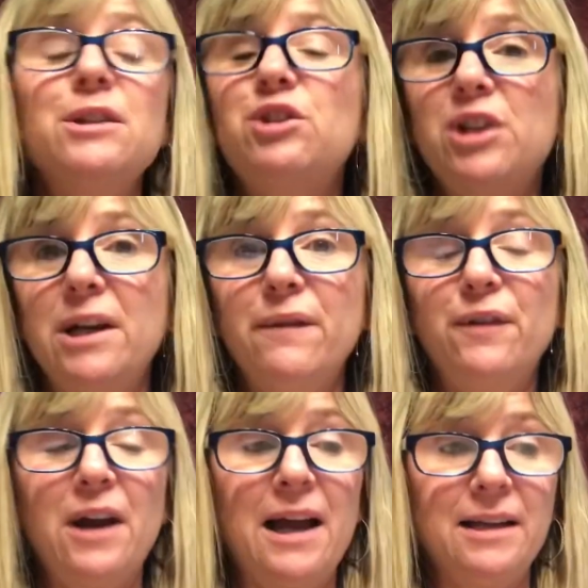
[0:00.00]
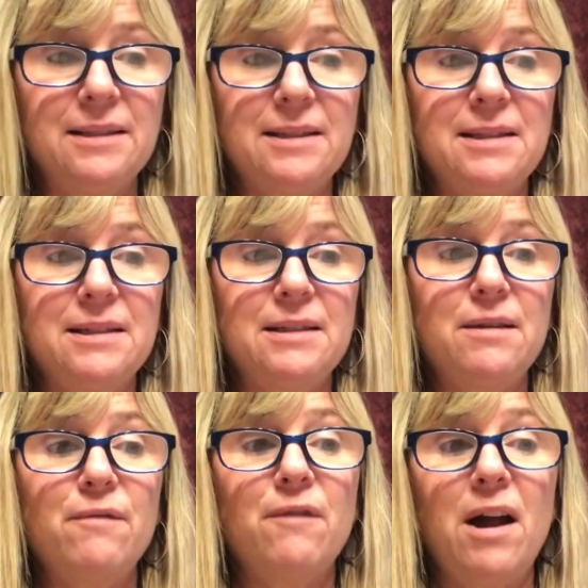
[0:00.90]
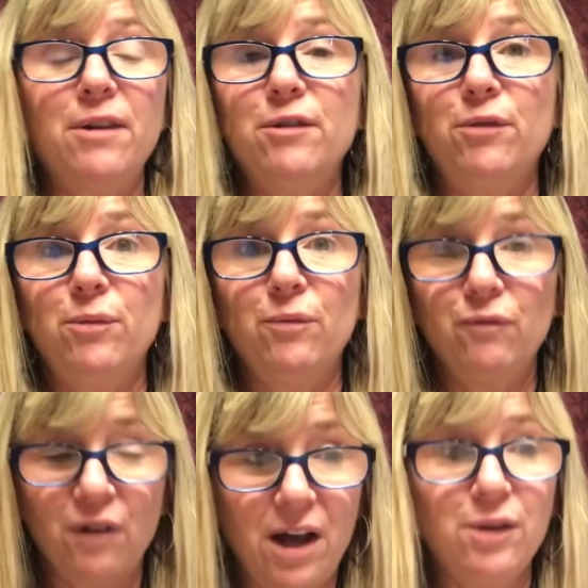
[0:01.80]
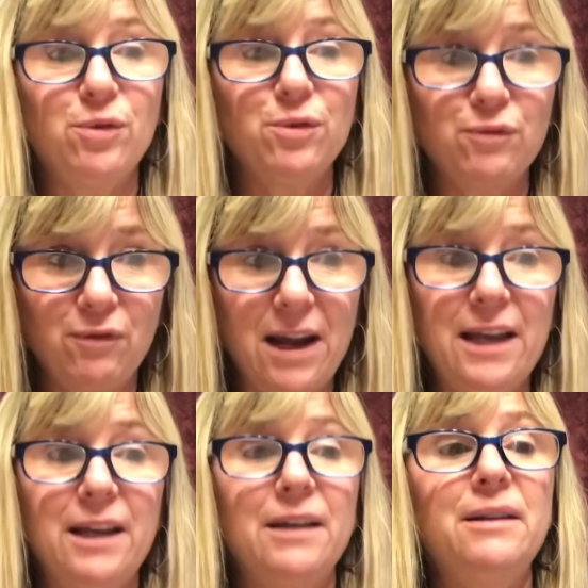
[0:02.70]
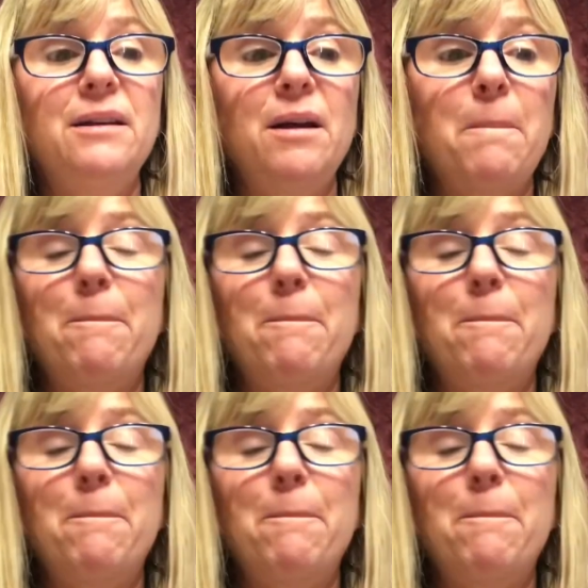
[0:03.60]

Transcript: Jennifer Aniston, Ronald Reagan,